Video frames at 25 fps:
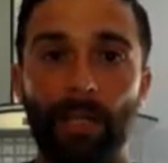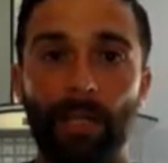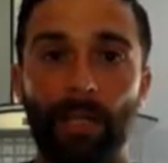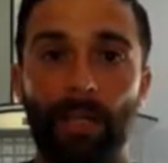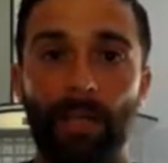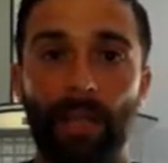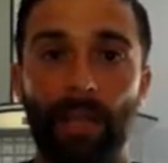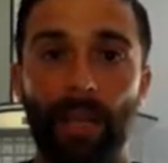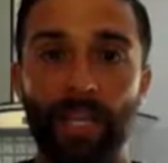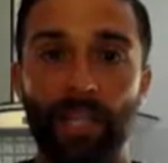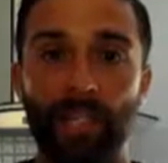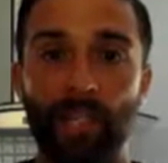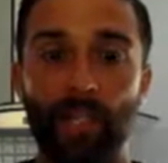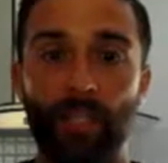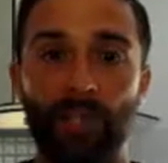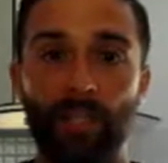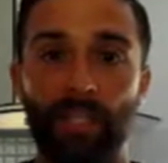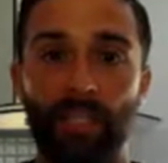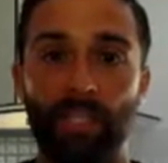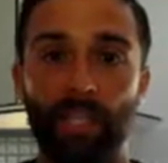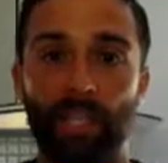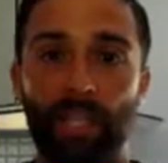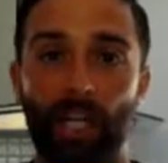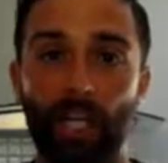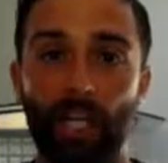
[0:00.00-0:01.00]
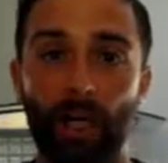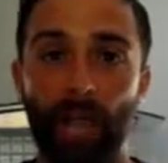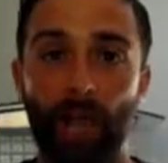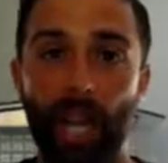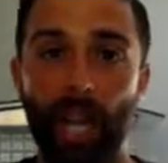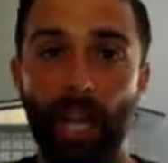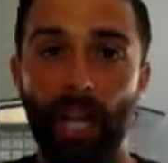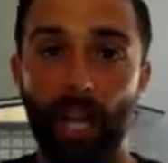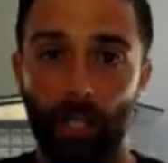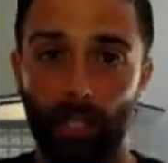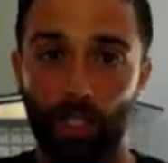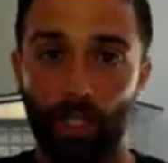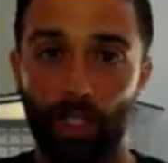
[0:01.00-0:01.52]
And that's all of a sudden how your
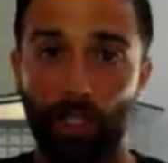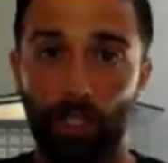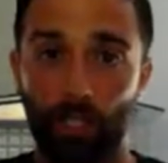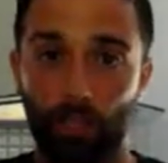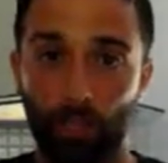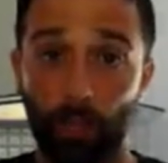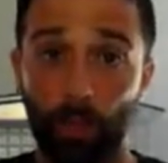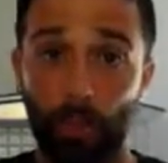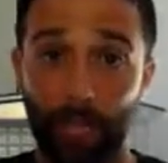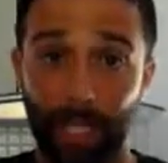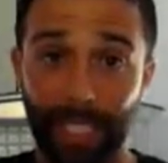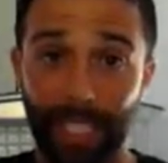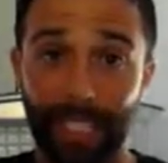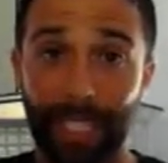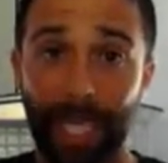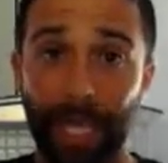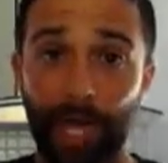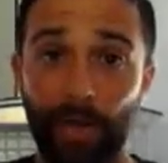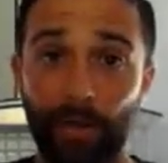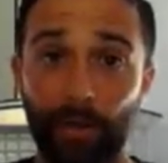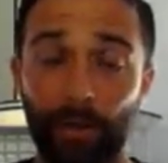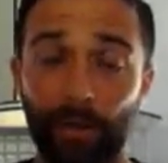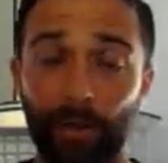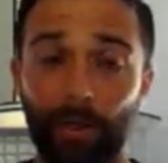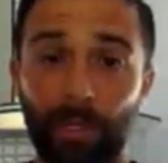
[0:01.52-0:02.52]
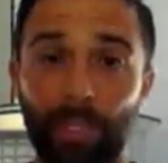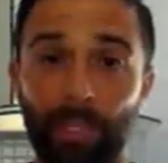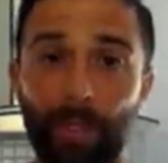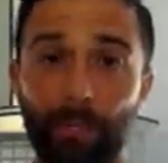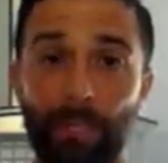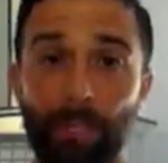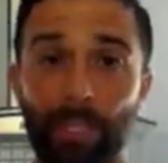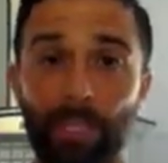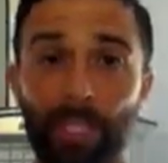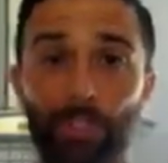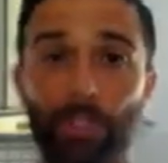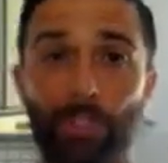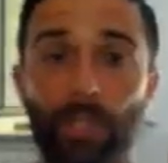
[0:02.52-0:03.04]
ACoS starts going down
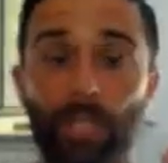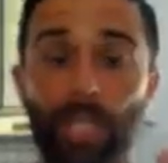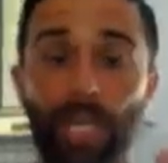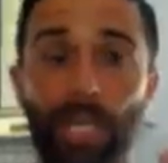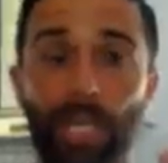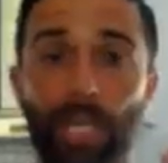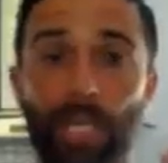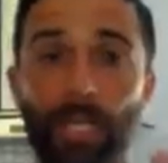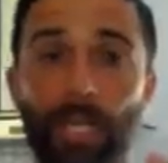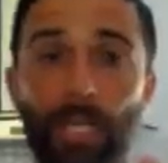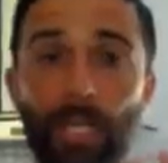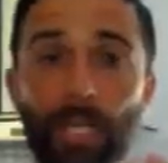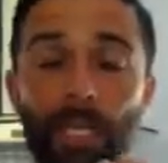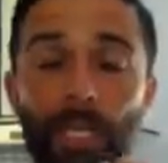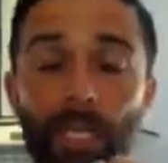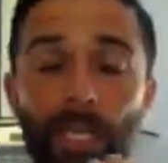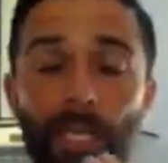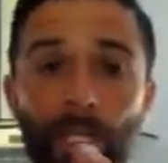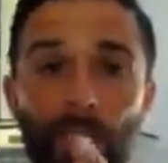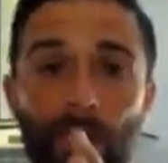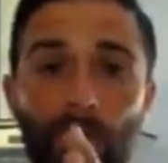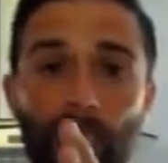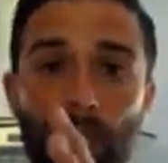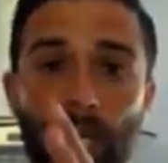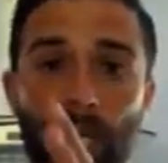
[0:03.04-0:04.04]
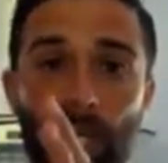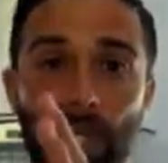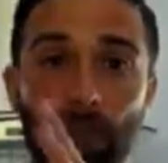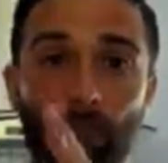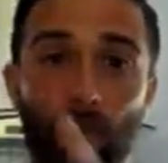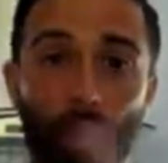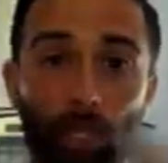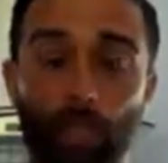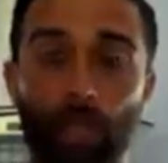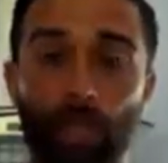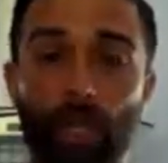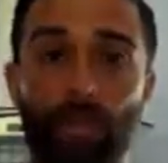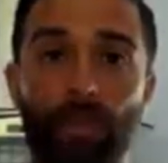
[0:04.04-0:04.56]
because you're getting
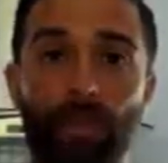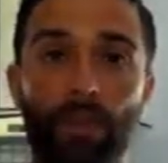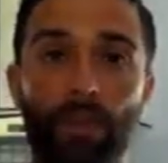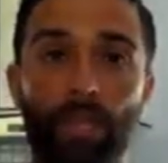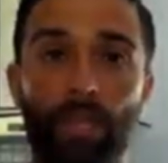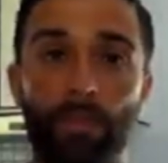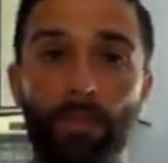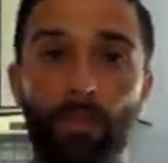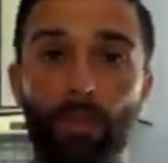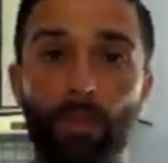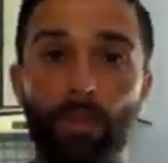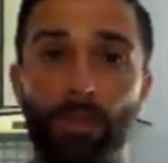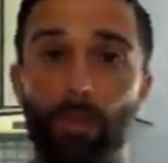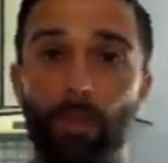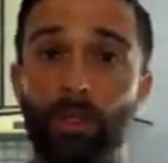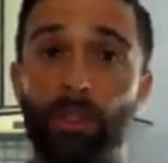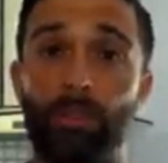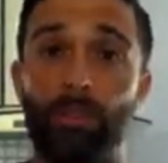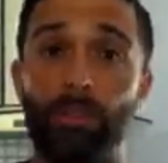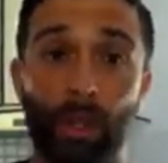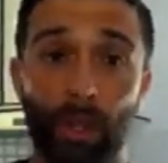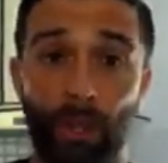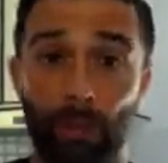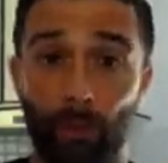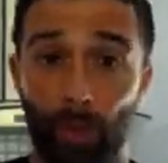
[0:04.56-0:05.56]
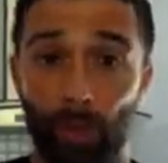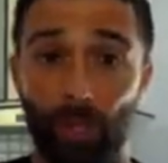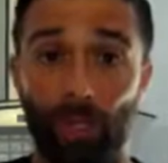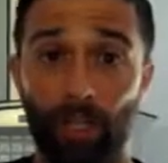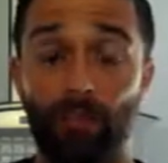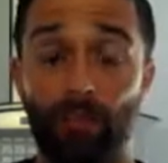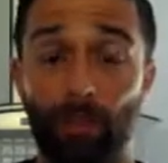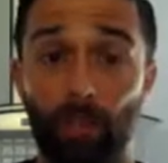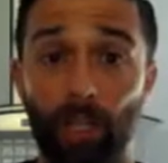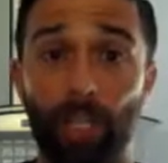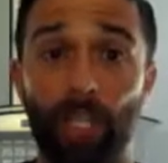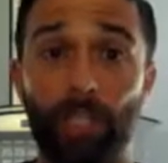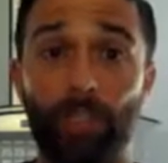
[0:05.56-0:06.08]
more traffic coming through. It's probably more
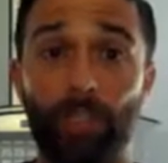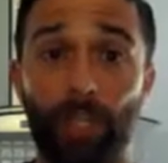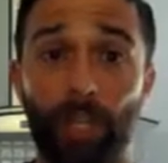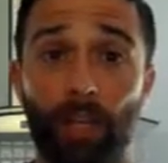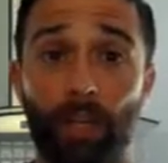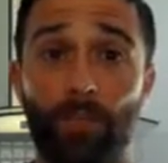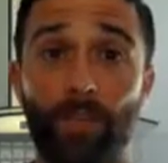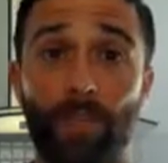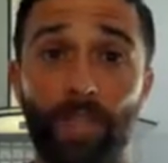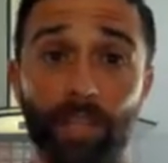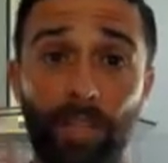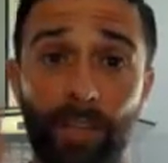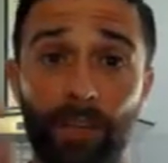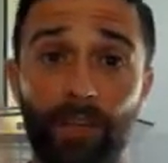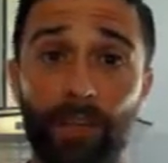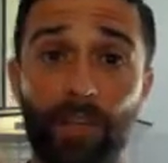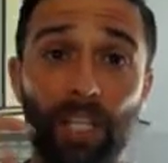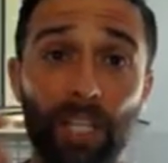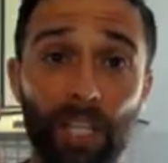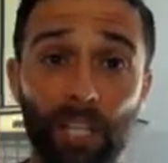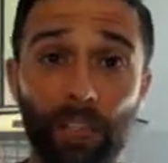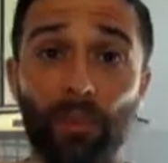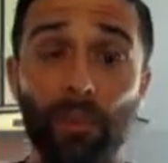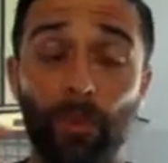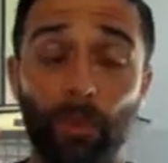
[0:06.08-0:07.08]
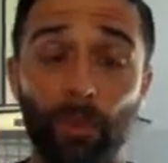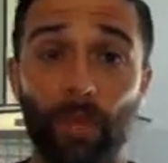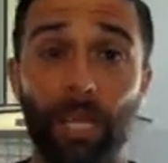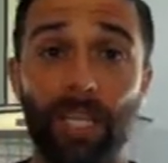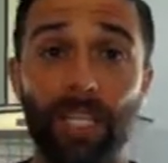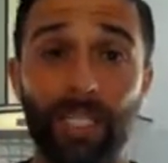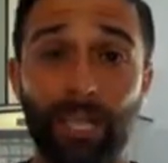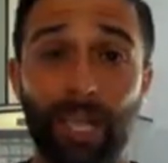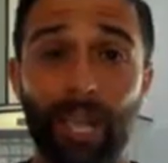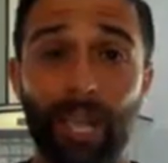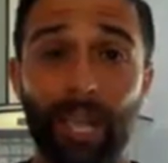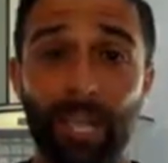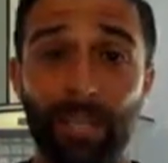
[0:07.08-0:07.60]
converting traffic. If click-through
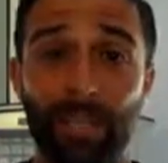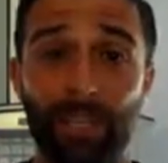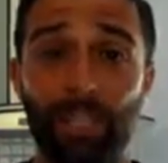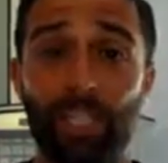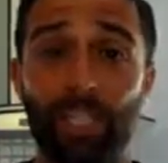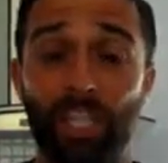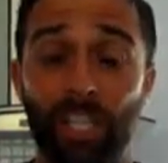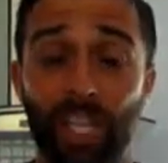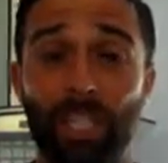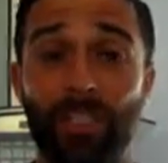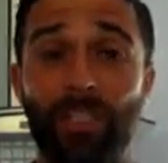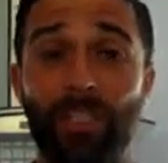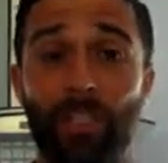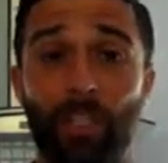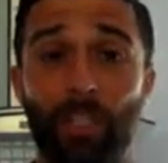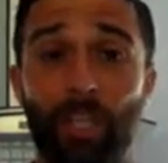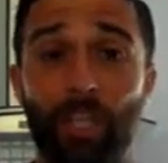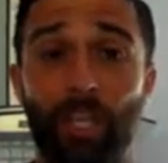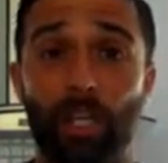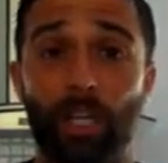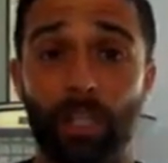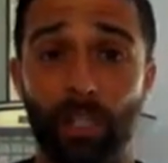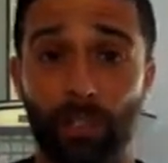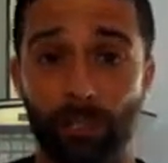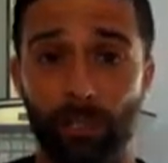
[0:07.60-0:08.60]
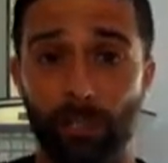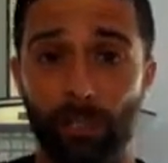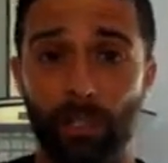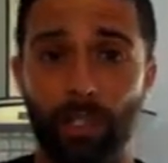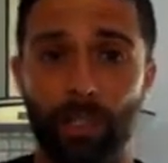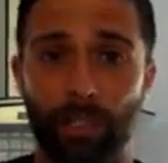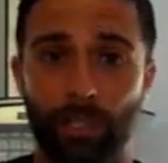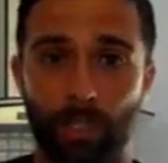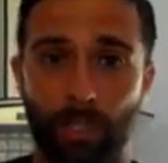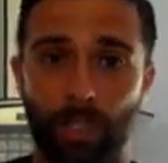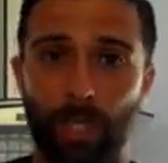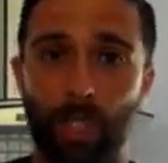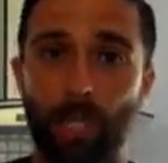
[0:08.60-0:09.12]
rate's higher, chances are
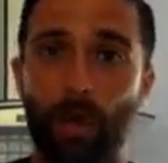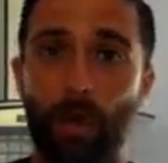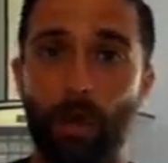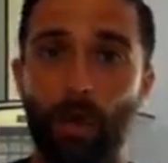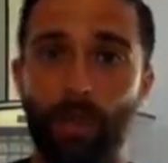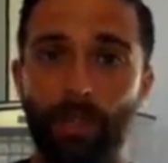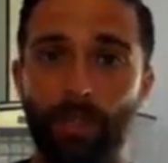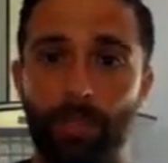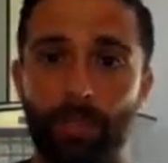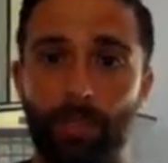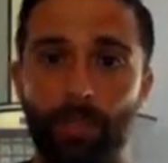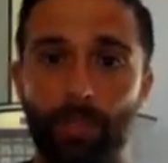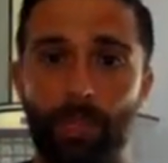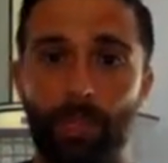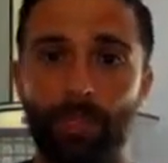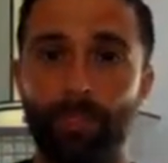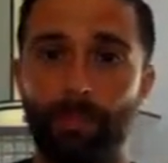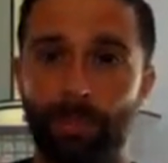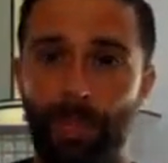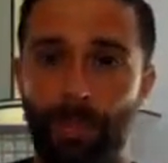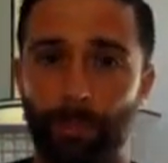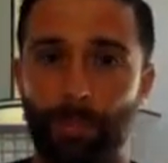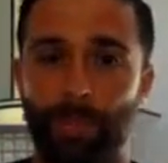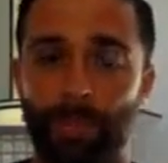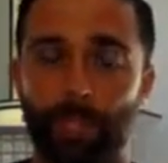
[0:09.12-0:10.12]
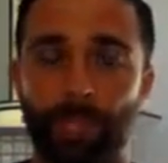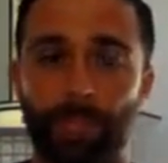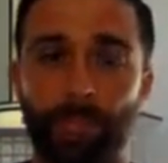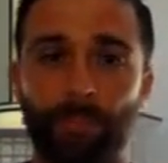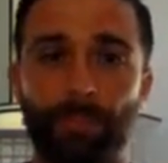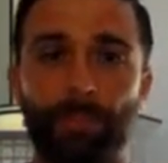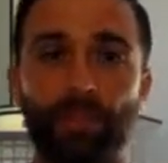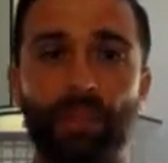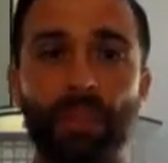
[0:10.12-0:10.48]
conversion is going to go up as well, typically.